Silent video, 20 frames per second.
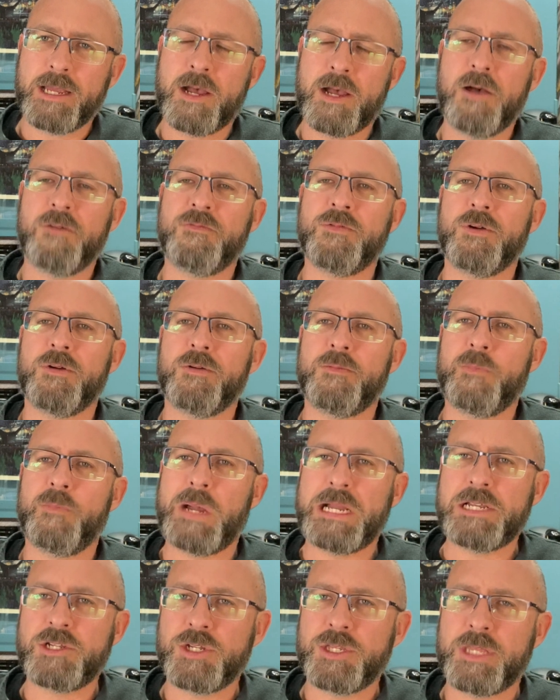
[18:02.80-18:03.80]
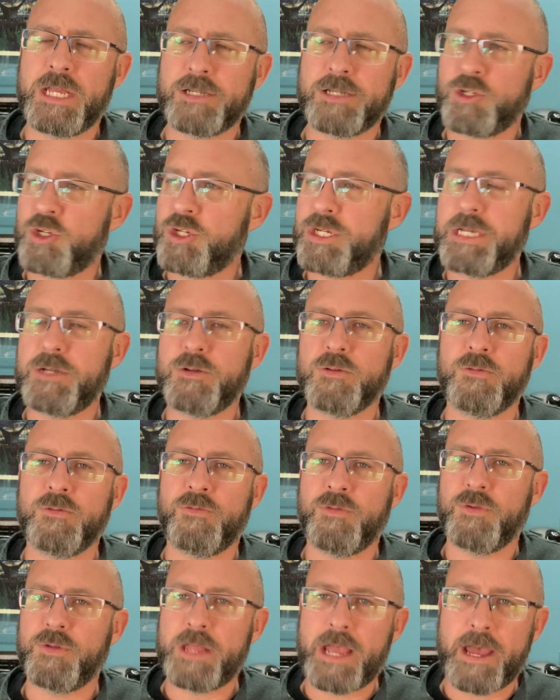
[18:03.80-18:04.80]
cover, my that shield
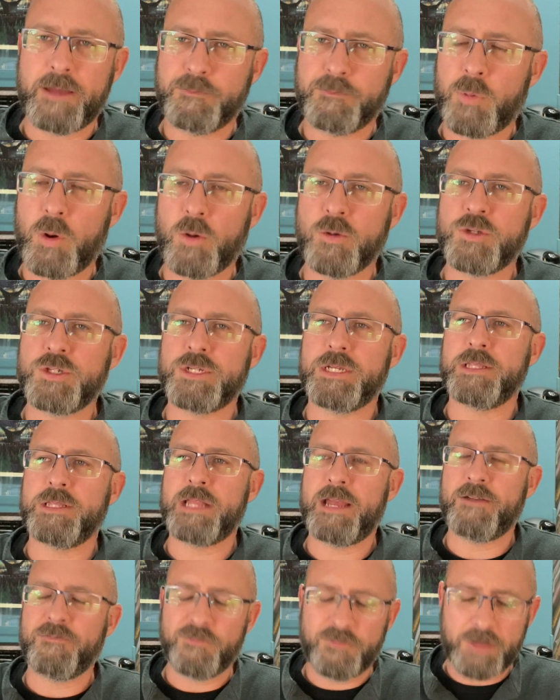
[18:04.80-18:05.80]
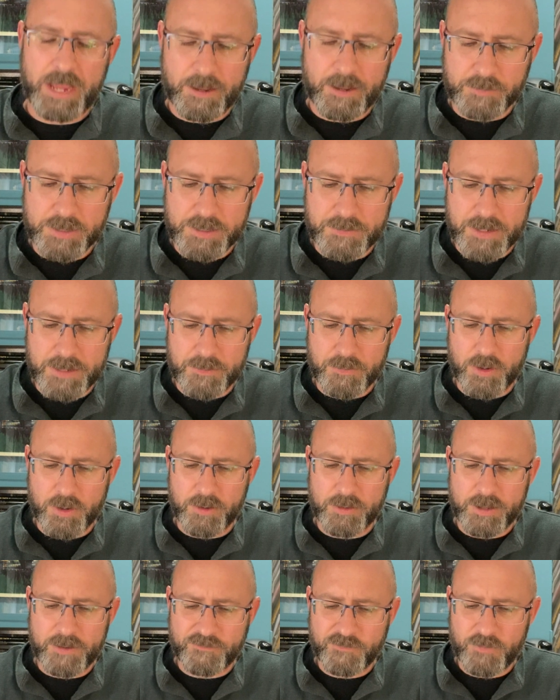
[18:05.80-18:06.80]
for that person, that family member,
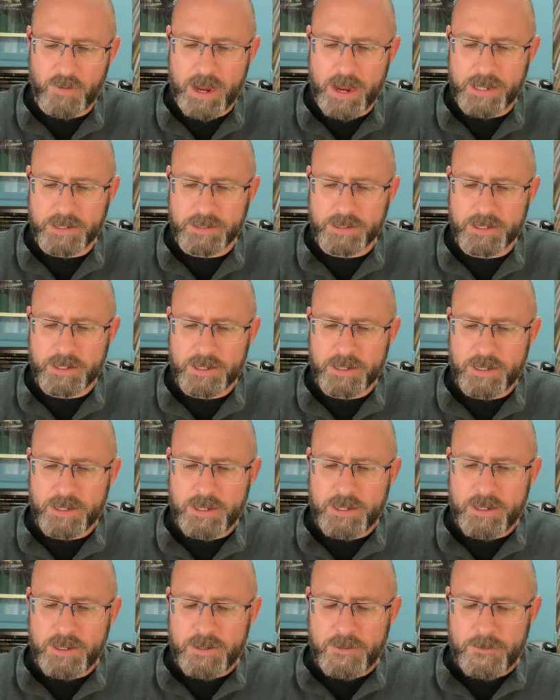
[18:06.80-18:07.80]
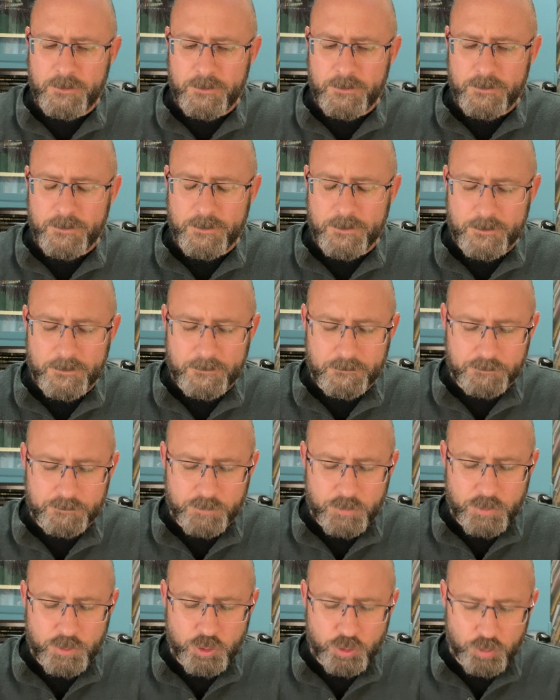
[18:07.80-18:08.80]
that friend. Um,
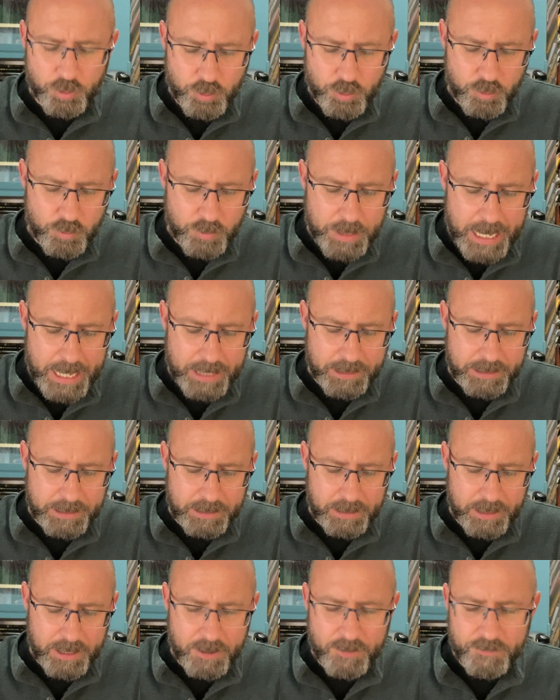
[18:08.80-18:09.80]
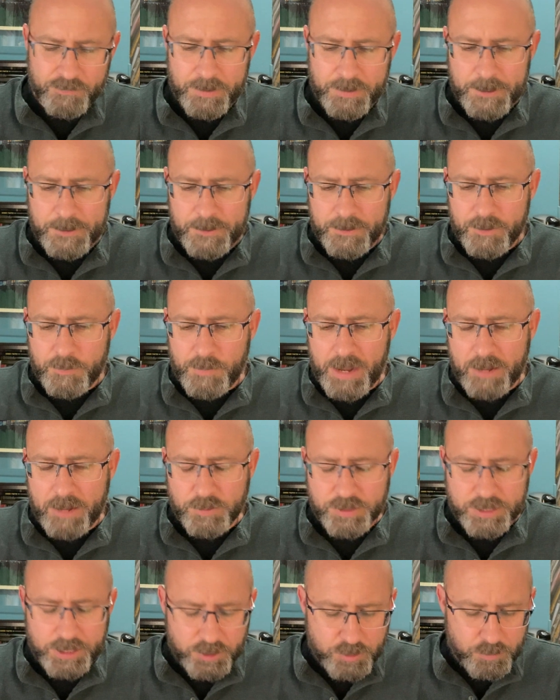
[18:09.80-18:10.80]
true godly love the bible
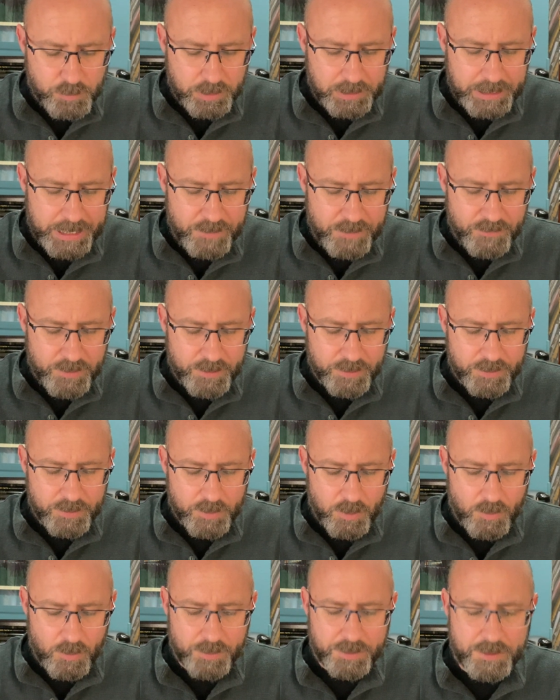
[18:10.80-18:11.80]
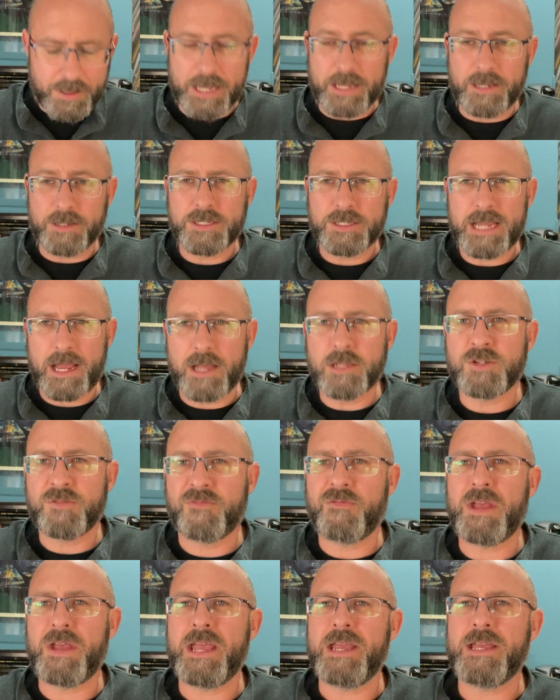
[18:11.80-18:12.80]
says believeth all things has
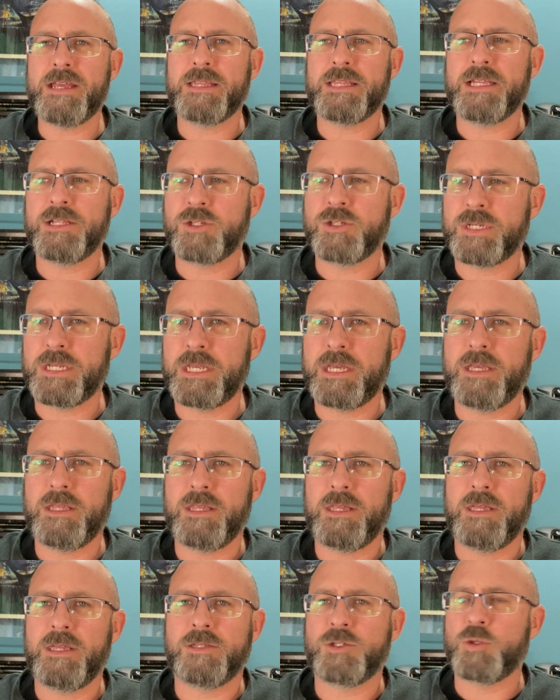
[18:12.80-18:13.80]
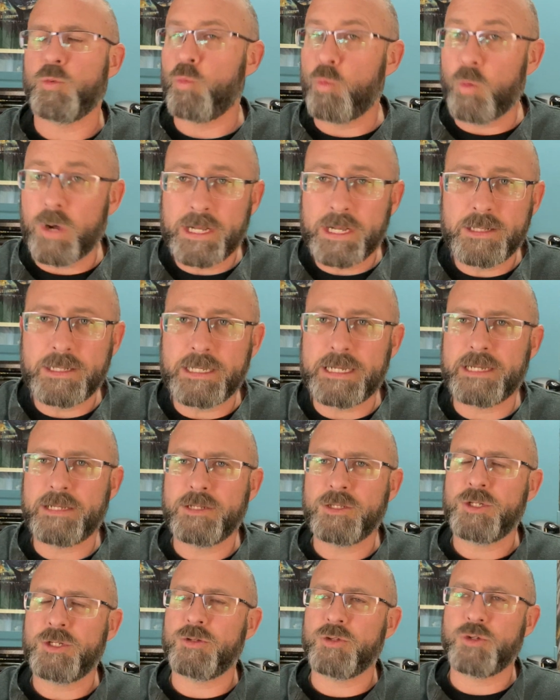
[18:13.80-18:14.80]
faith it's it's
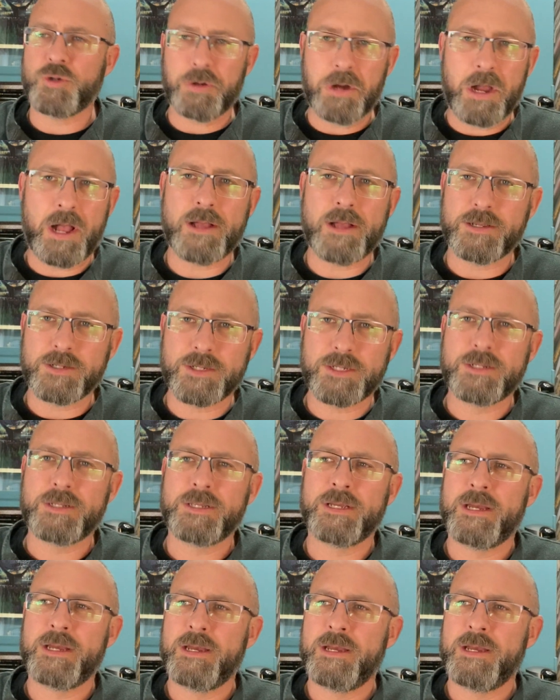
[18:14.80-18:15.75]
willing to trust